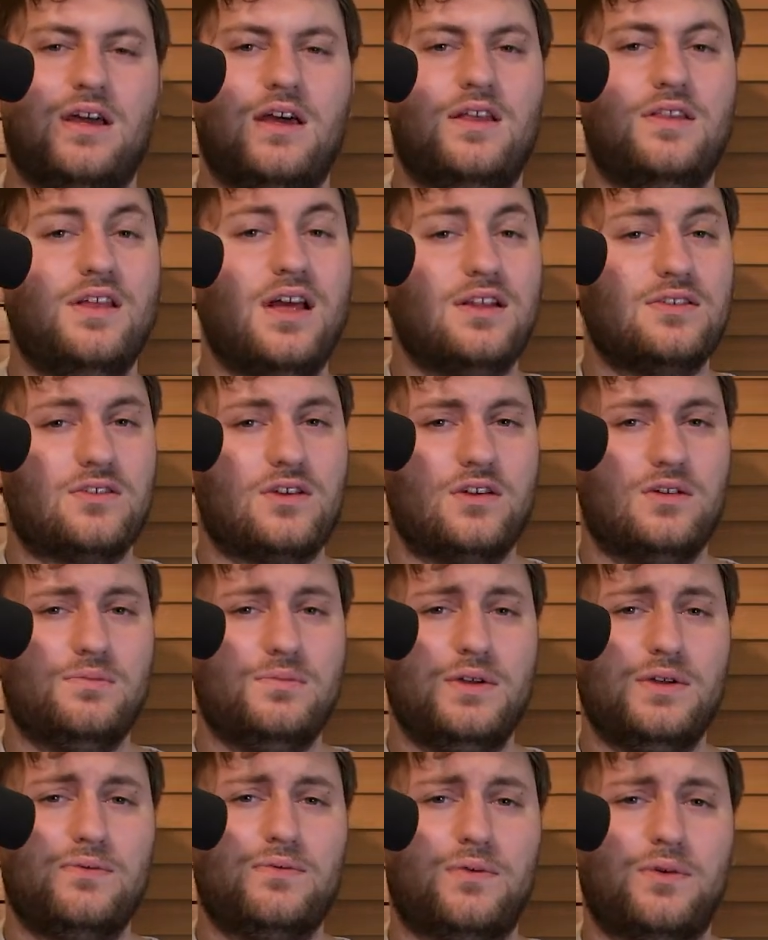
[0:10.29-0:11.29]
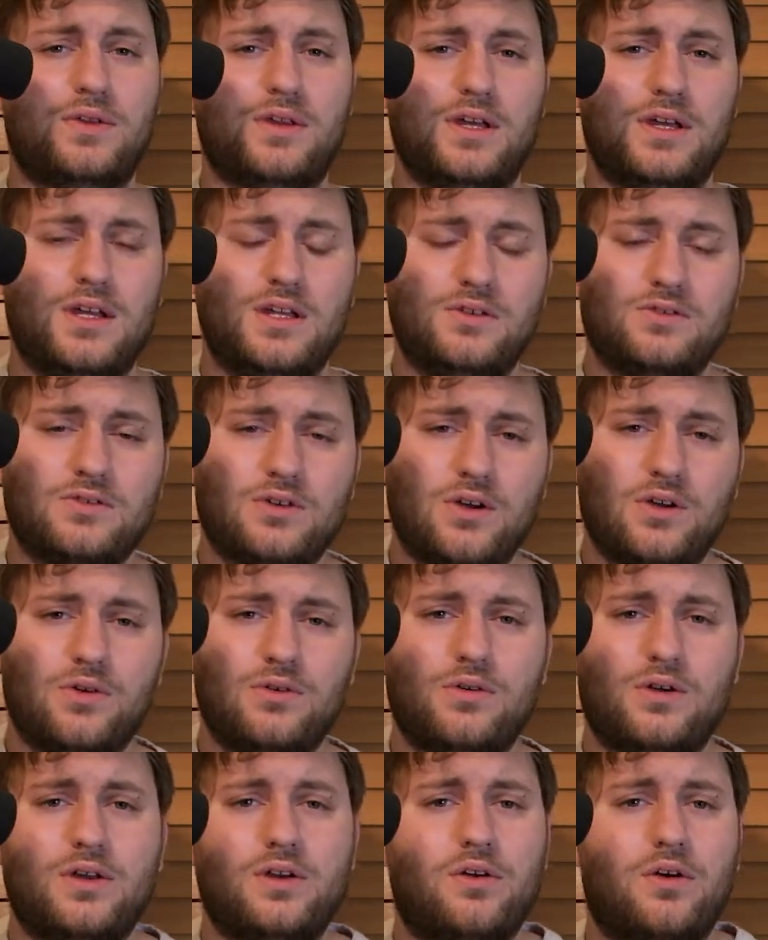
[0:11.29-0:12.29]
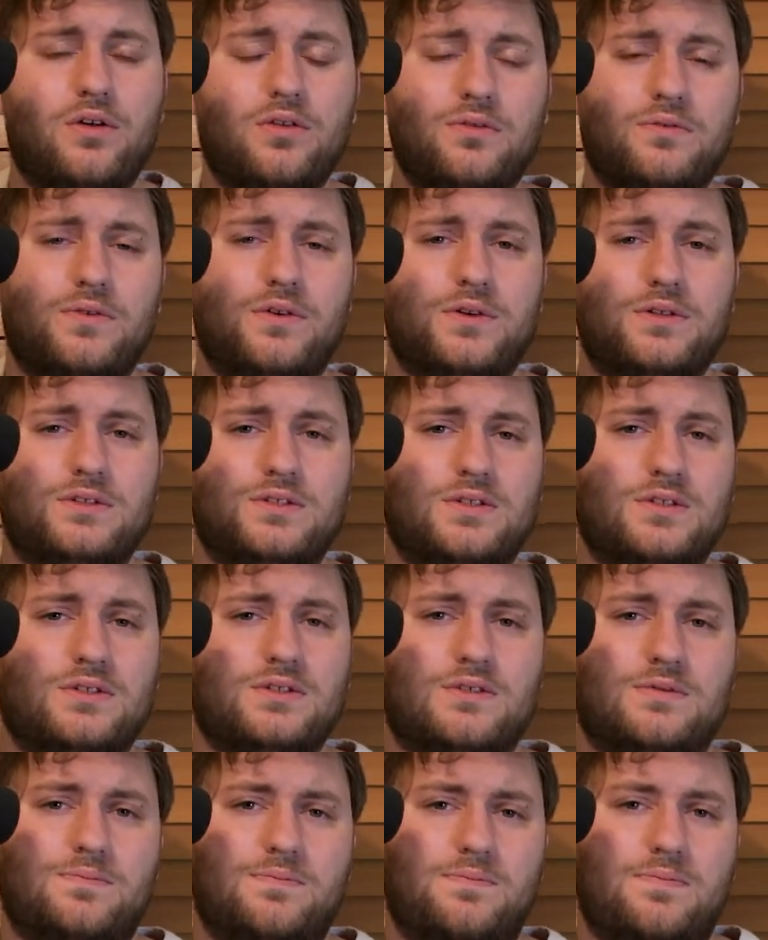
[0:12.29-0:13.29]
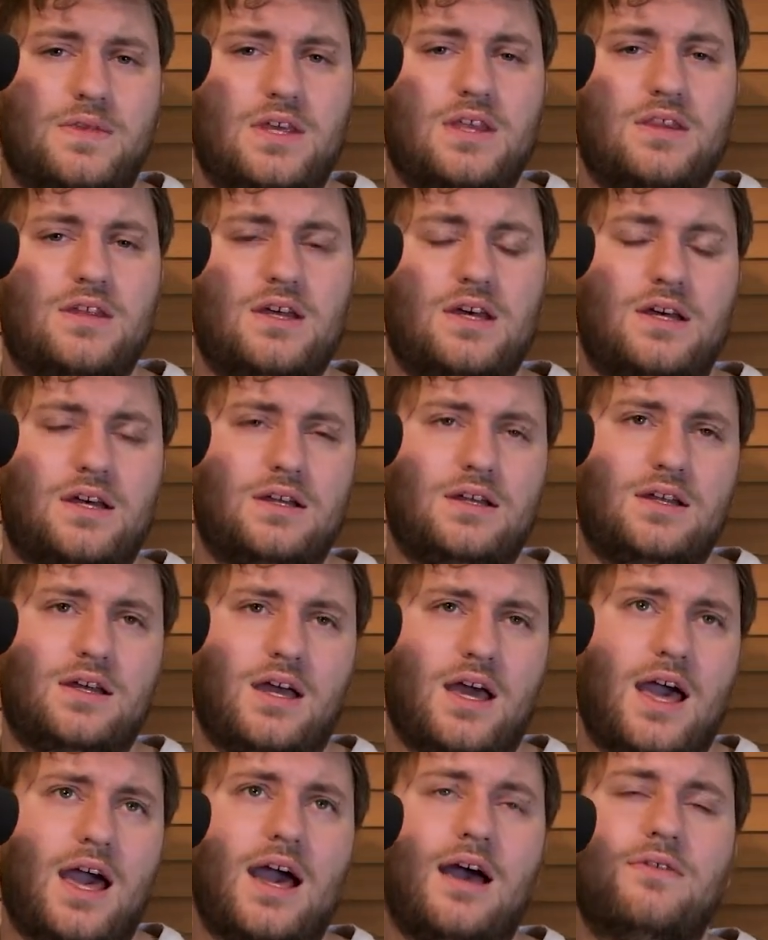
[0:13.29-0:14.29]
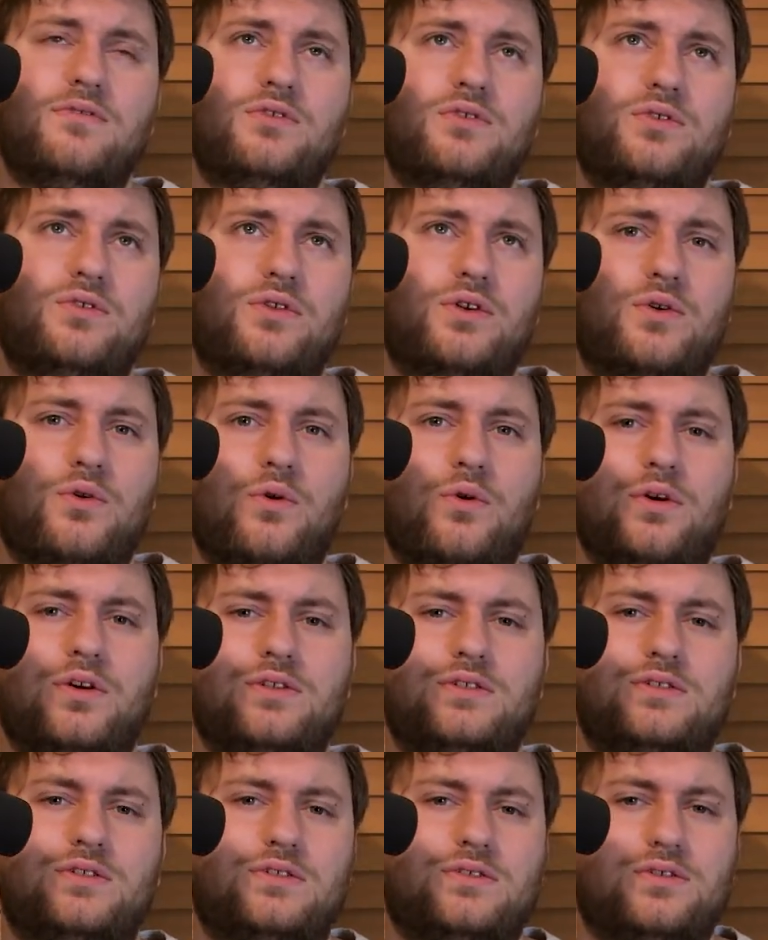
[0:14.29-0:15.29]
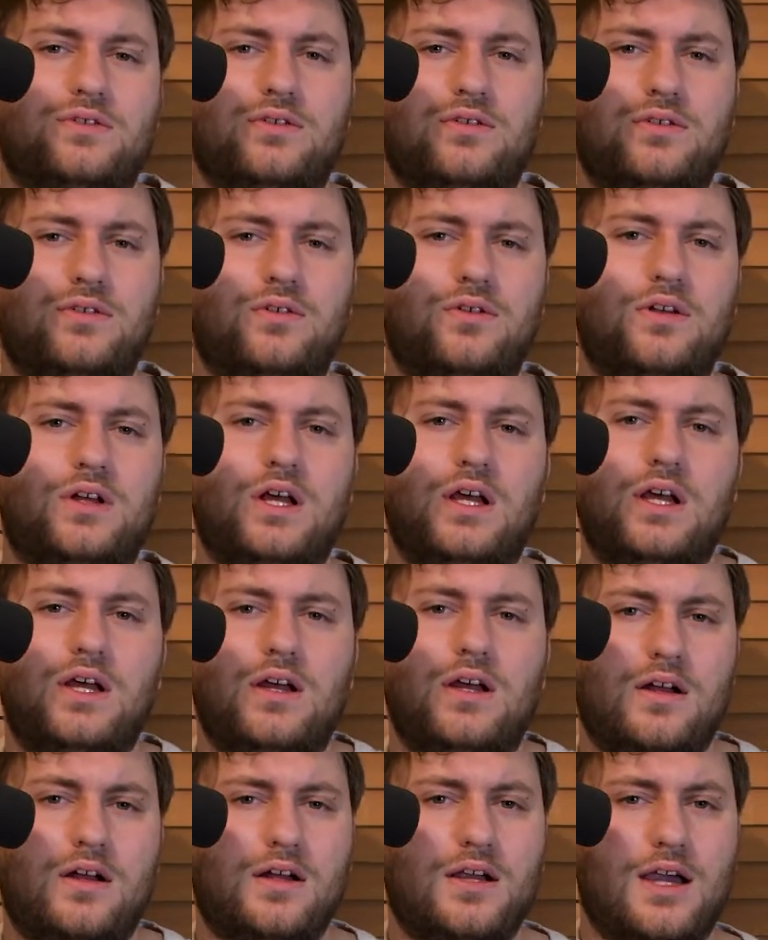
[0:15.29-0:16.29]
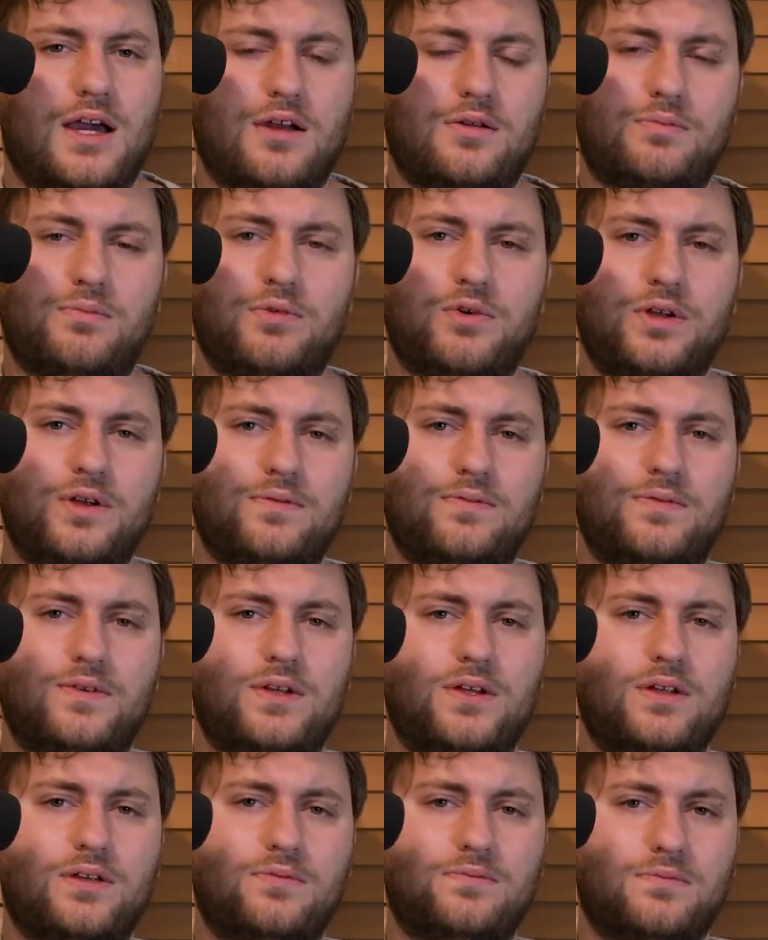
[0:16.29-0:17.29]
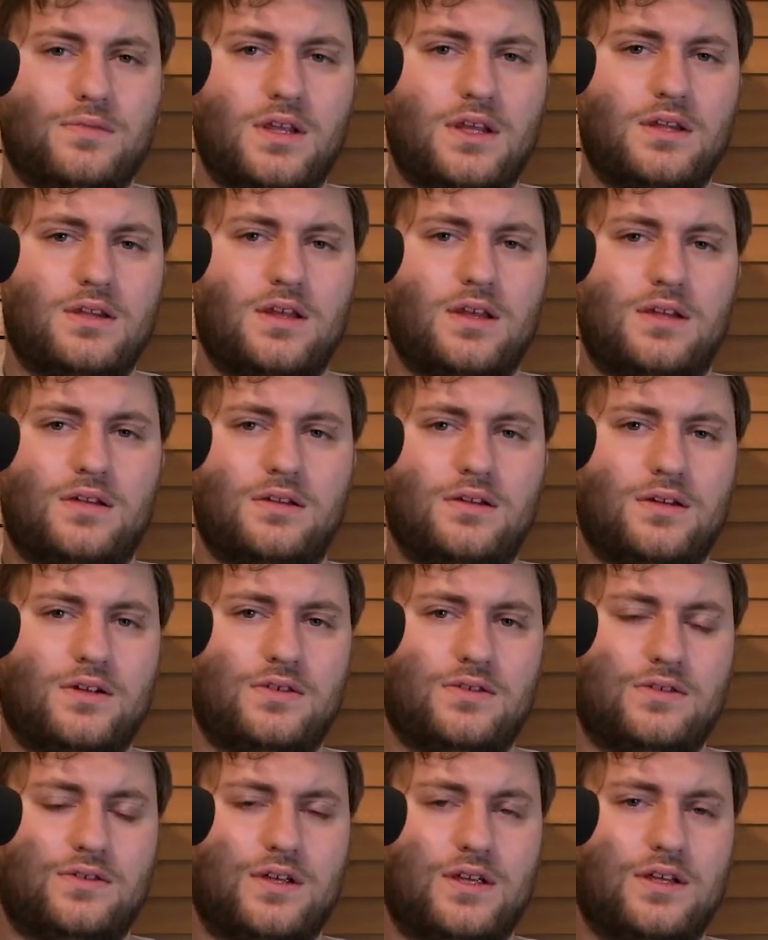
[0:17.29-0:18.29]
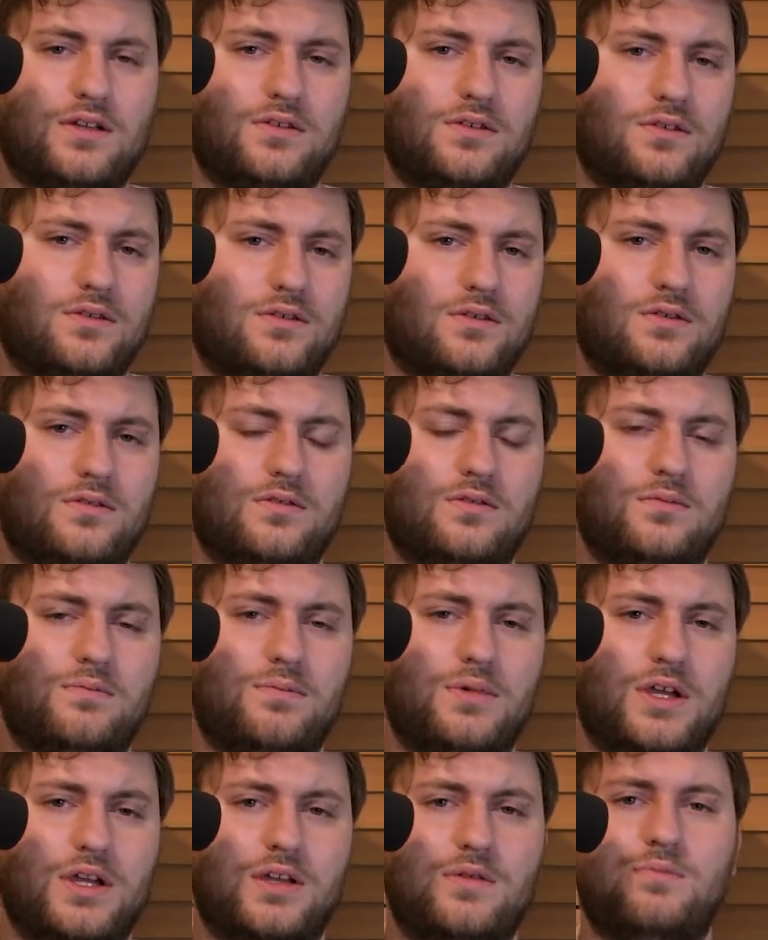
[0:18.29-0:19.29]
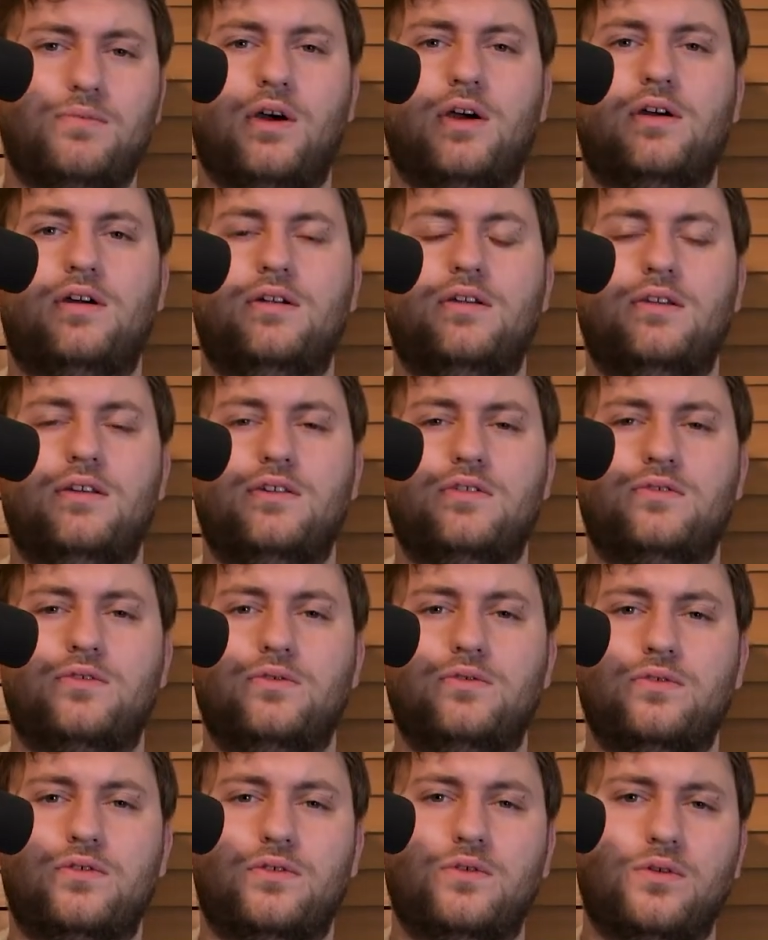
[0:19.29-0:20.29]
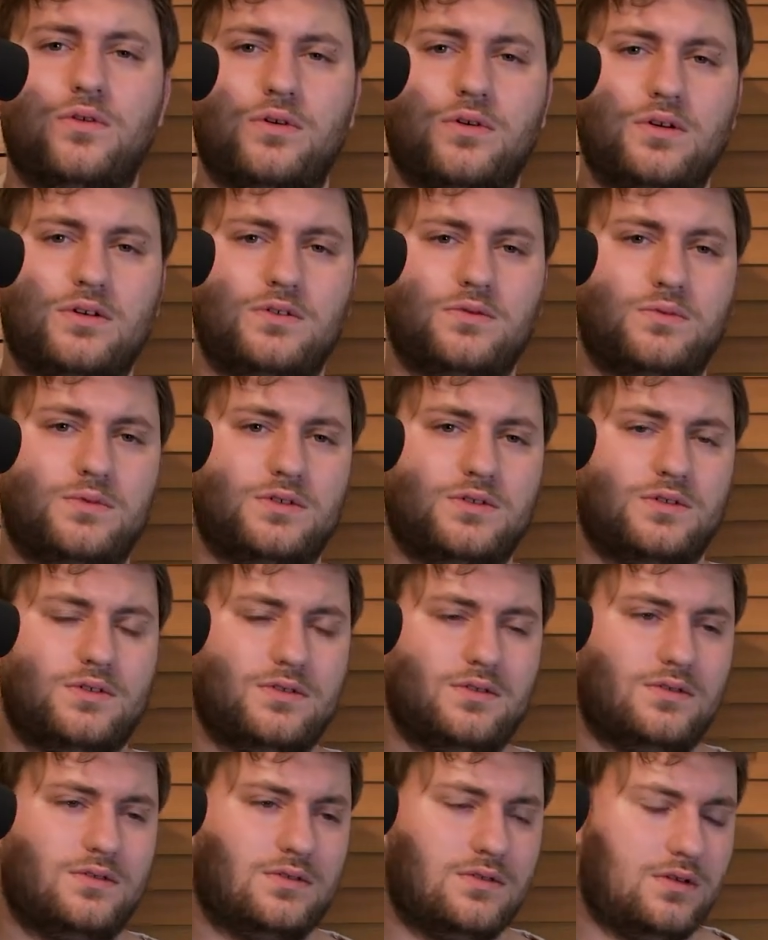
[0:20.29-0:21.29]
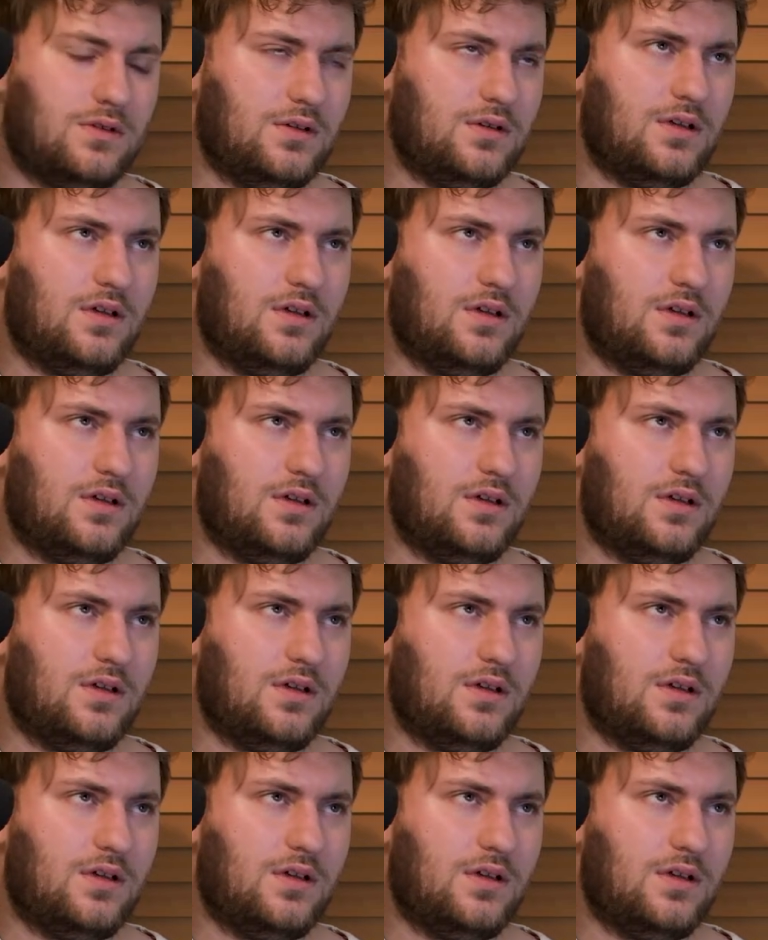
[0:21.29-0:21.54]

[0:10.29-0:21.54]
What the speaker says: And that's going to be for the intro and all the verses. And then after the chorus there's a little kind of pre-fill, and then there's a little picking part in the intro and the chorus, which is